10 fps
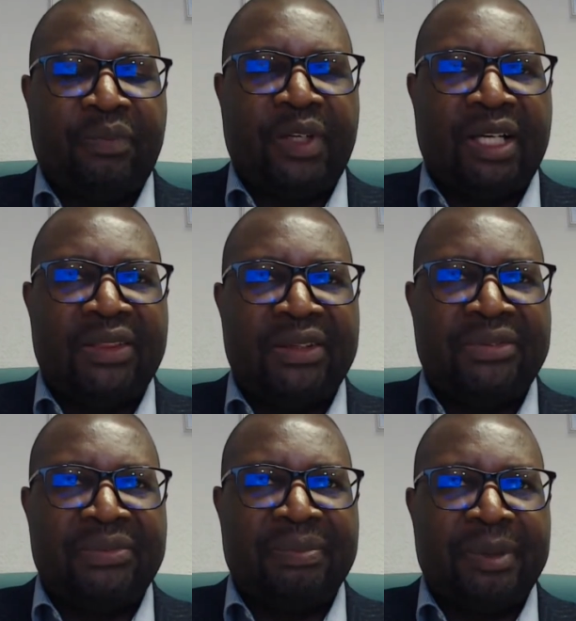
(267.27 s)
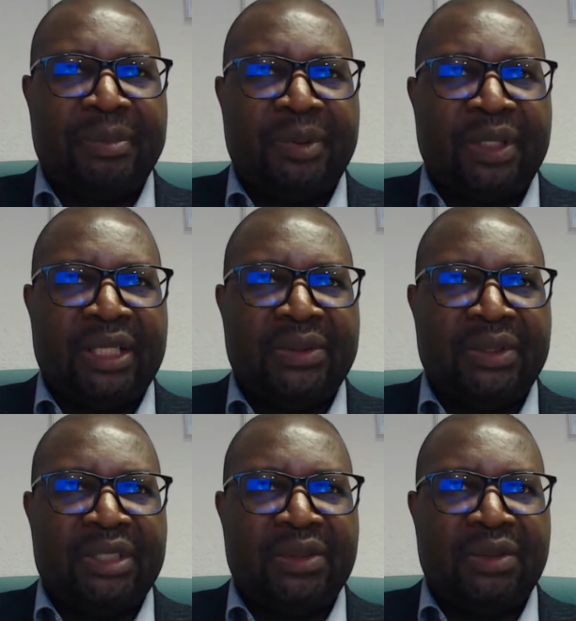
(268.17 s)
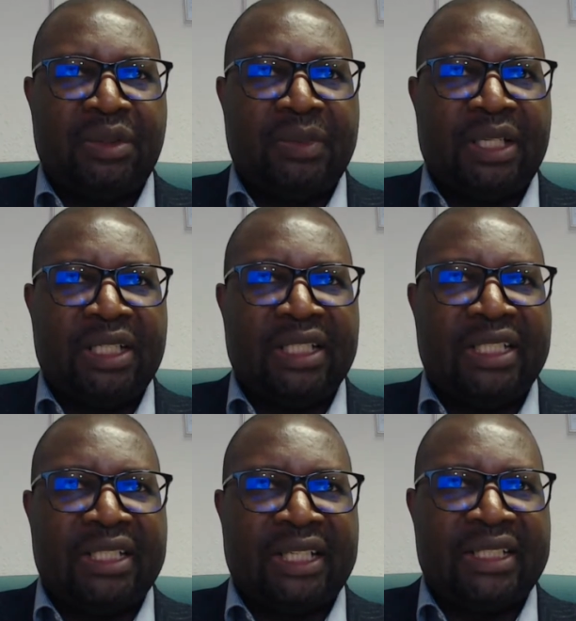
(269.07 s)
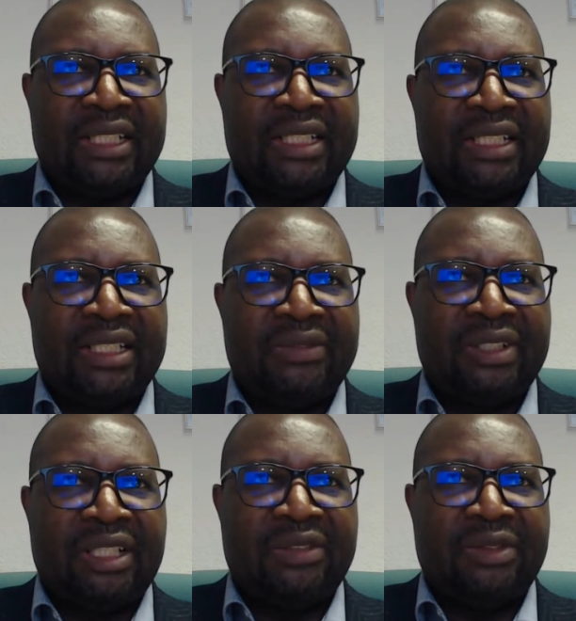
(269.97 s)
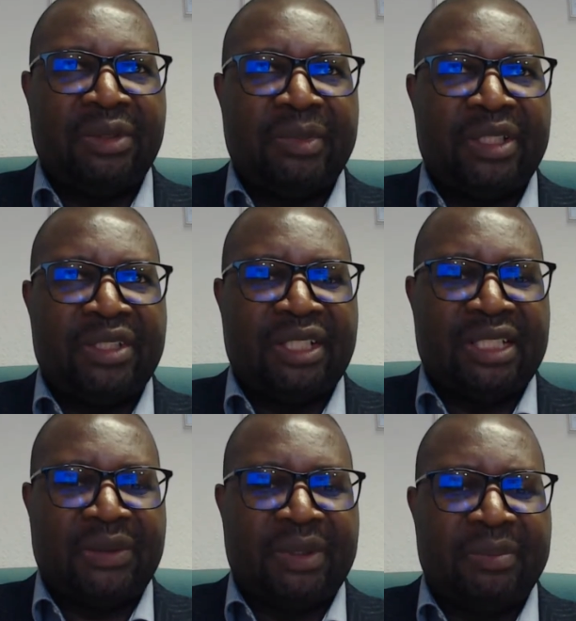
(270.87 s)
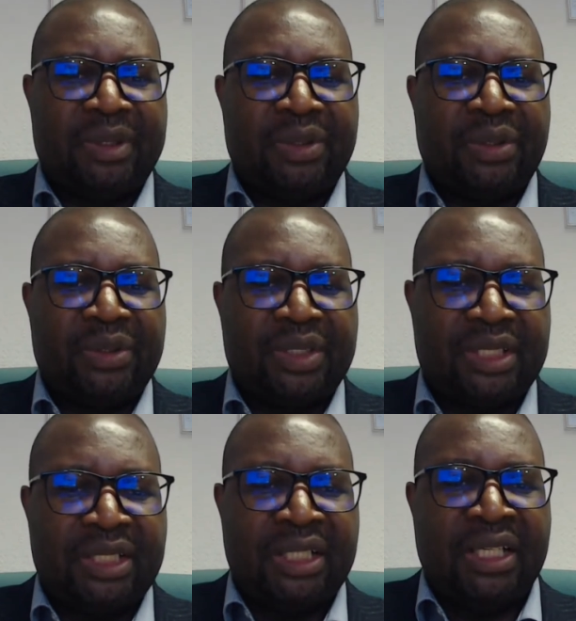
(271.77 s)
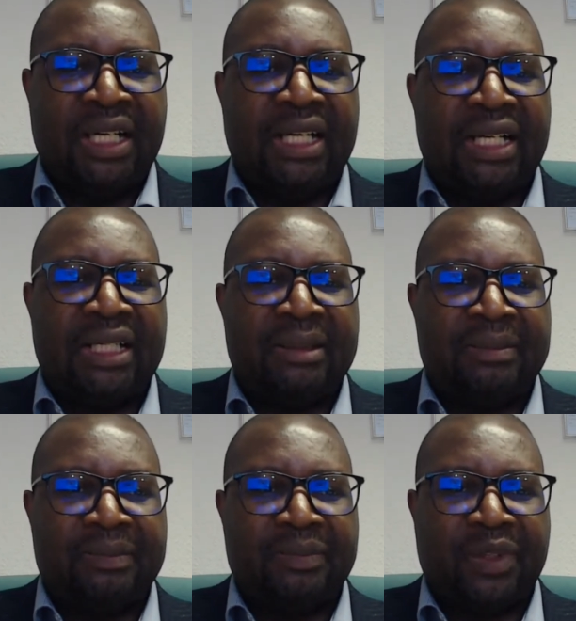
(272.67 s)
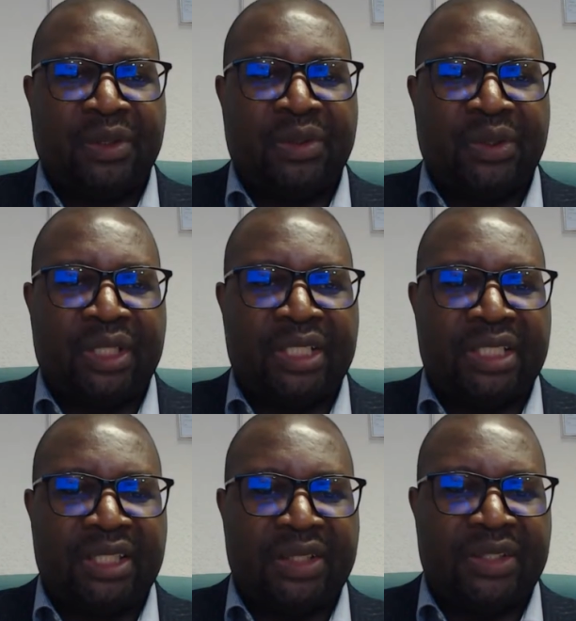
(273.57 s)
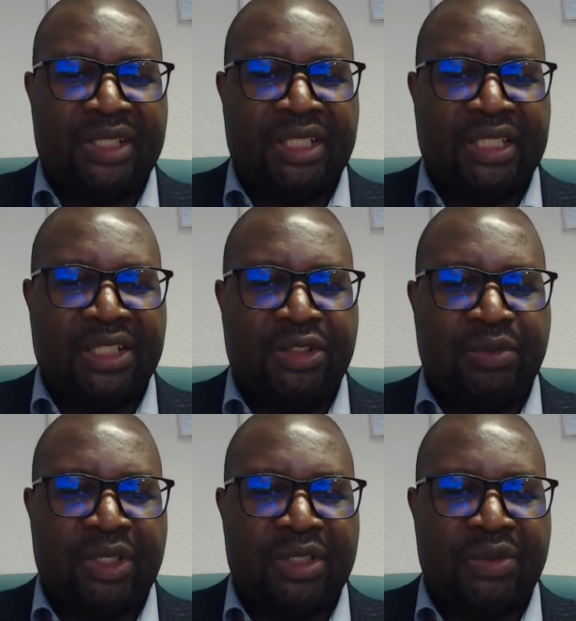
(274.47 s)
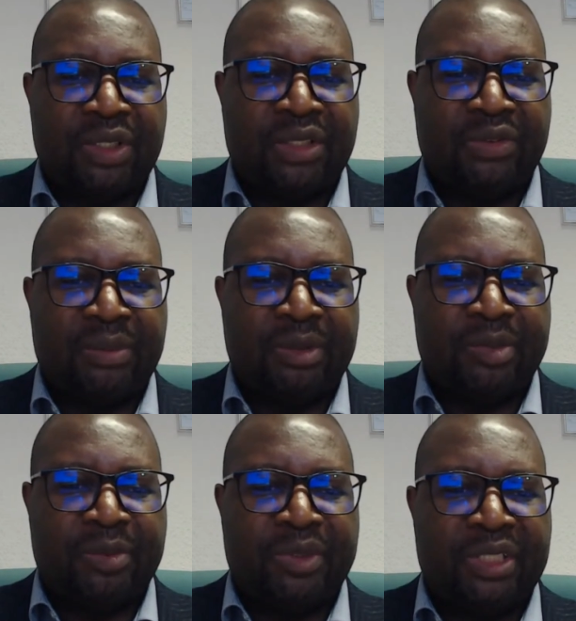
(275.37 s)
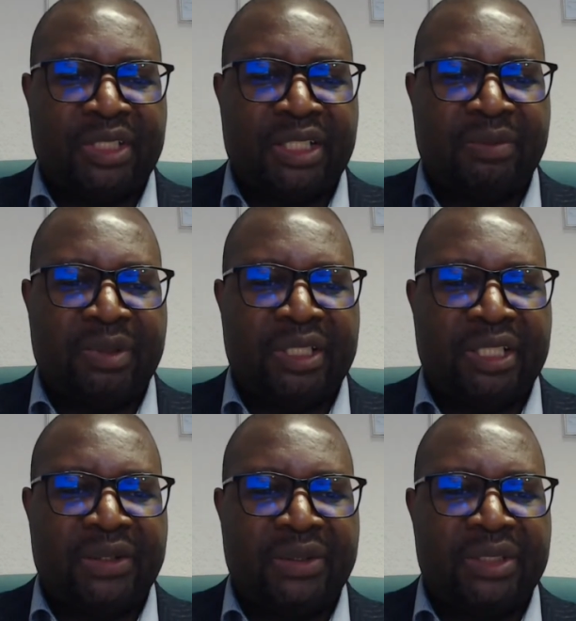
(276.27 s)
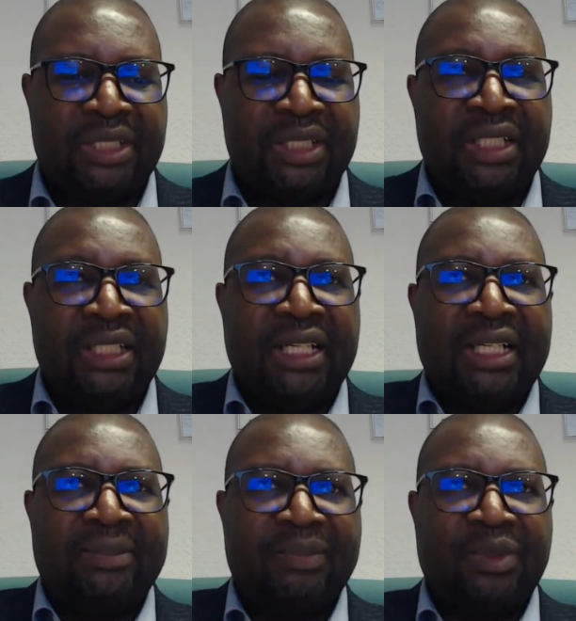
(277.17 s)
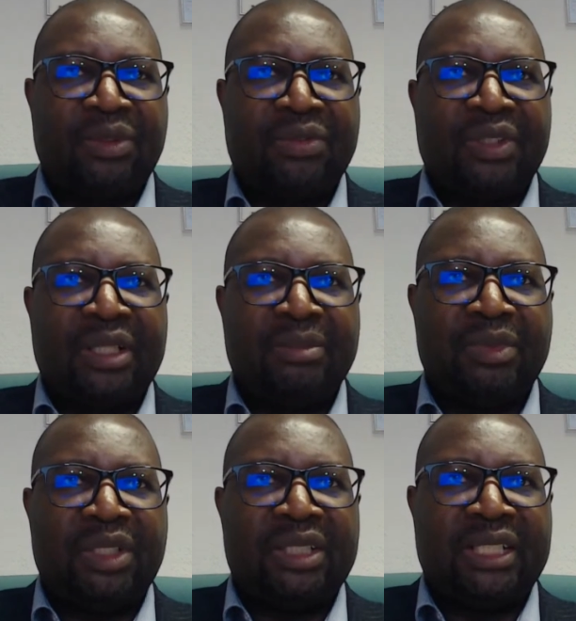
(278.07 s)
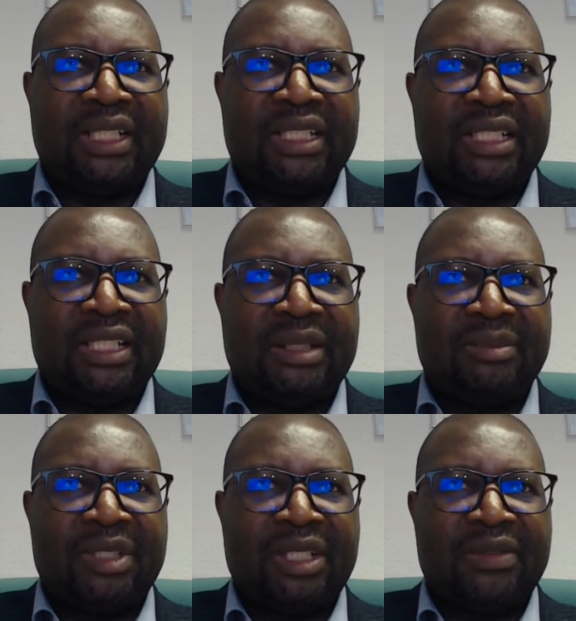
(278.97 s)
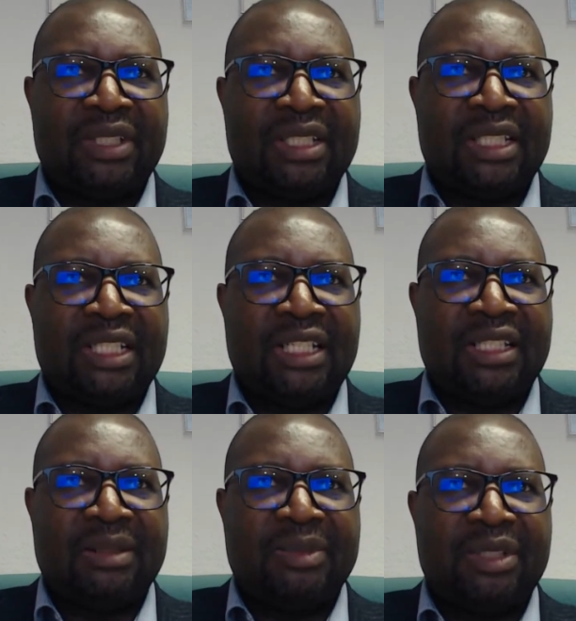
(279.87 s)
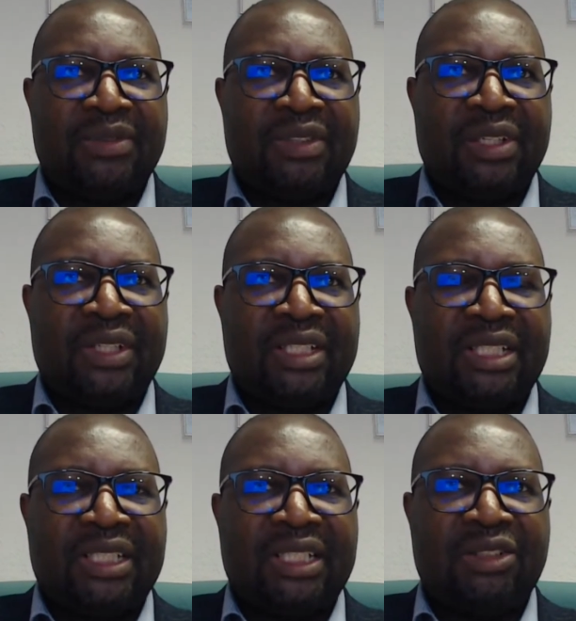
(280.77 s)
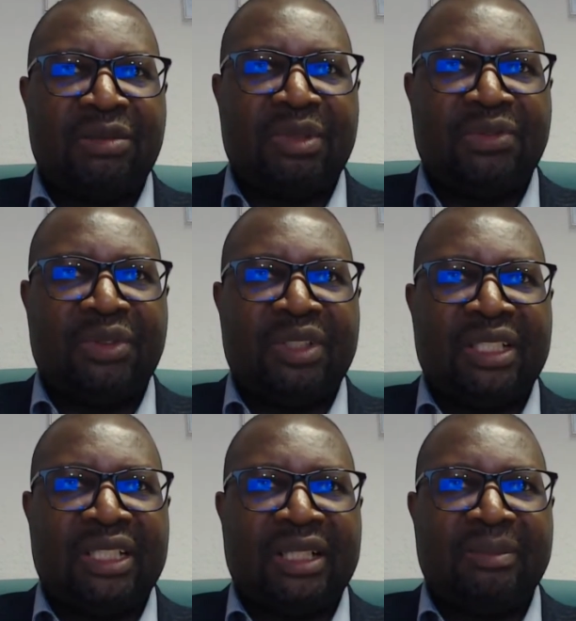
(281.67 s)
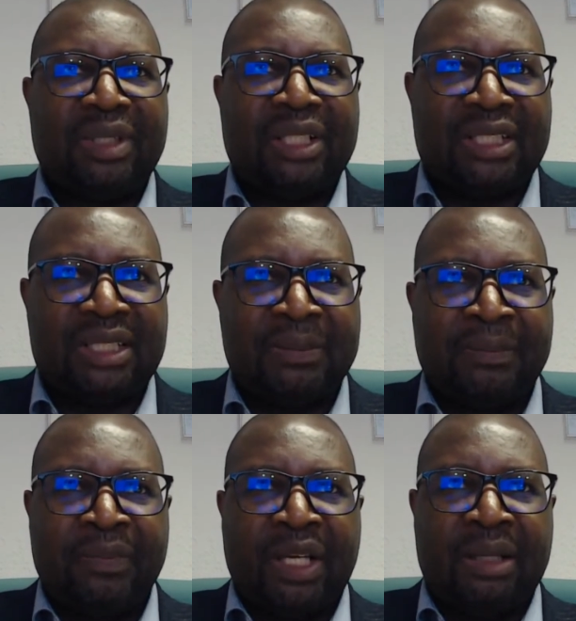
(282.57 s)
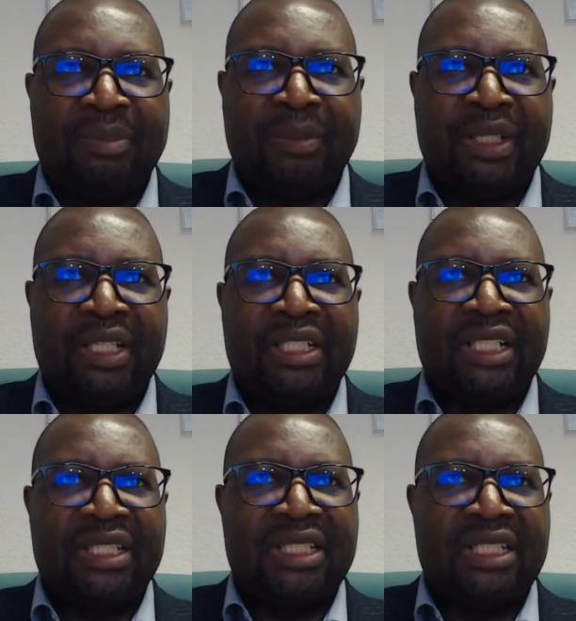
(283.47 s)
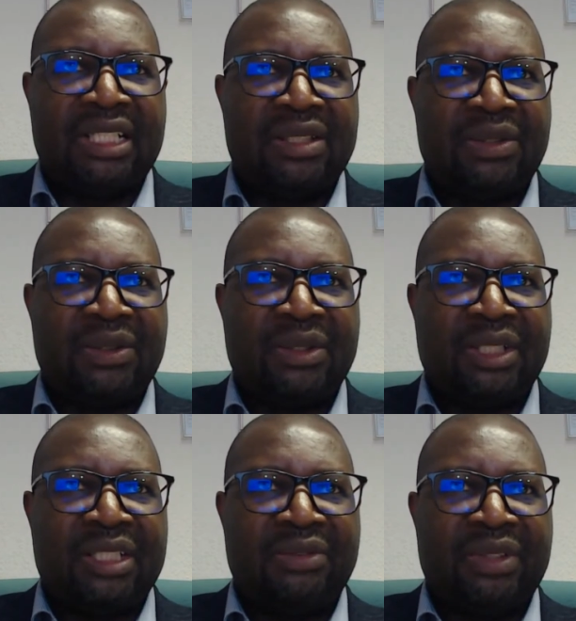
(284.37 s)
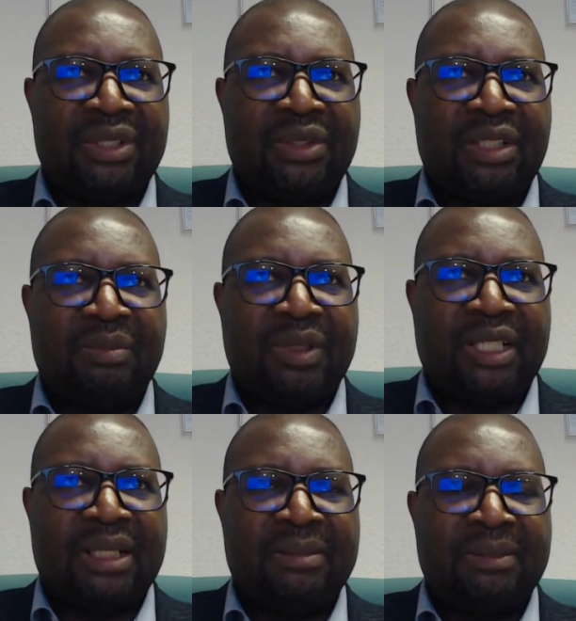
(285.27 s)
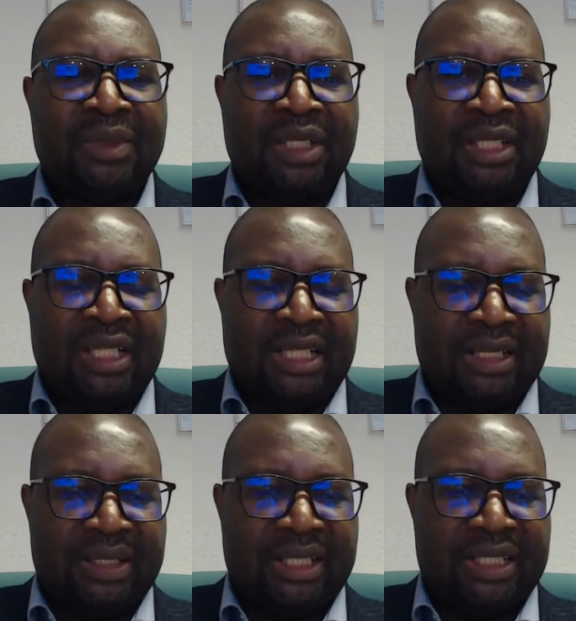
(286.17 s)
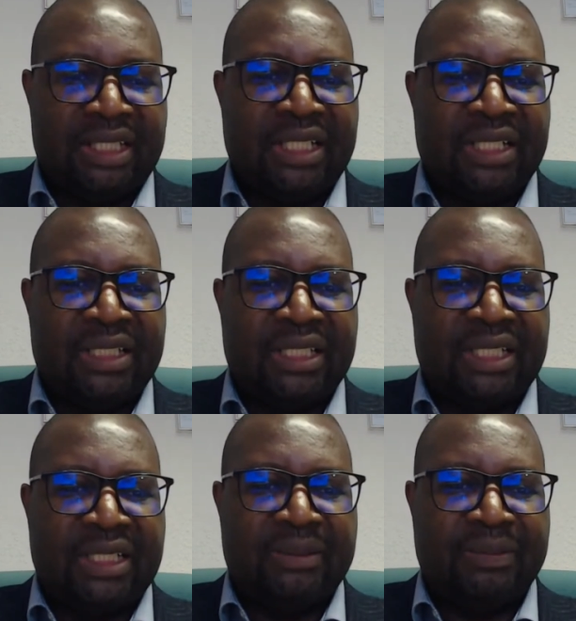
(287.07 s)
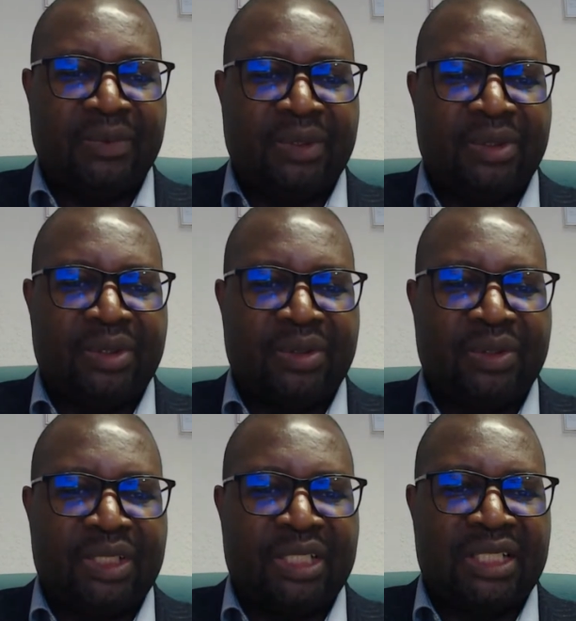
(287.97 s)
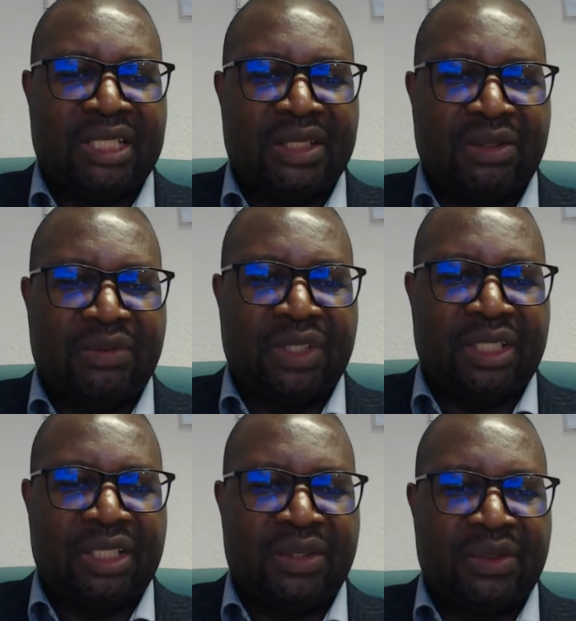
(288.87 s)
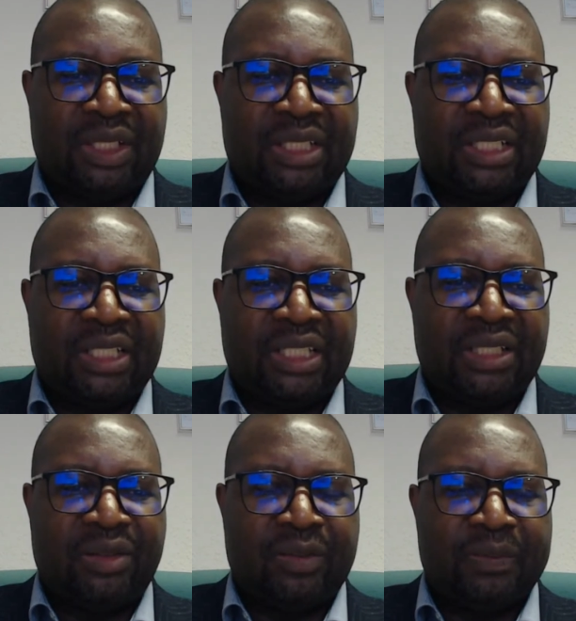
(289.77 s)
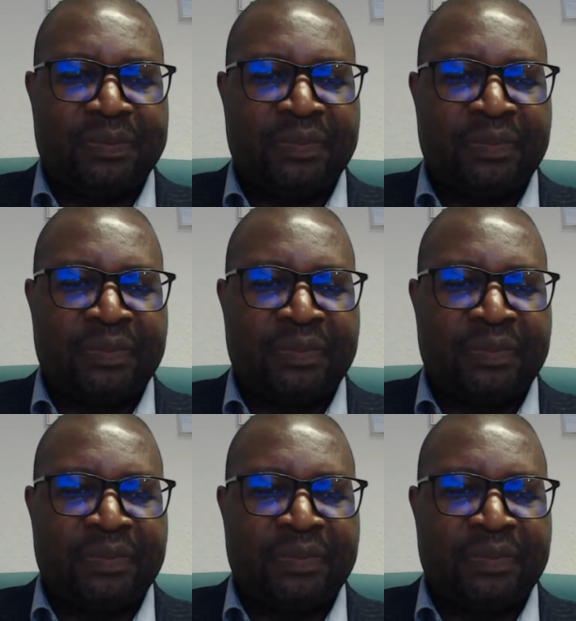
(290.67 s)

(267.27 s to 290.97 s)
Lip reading: The people are not normally granted indefinite leave to remain straight away because the authorities in the United Kingdom wants to give them a probationary period of them integrating themselves and settling themselves in the United Kingdom before they are made permanent residents or eventually become residents or citizens of the United Kingdom.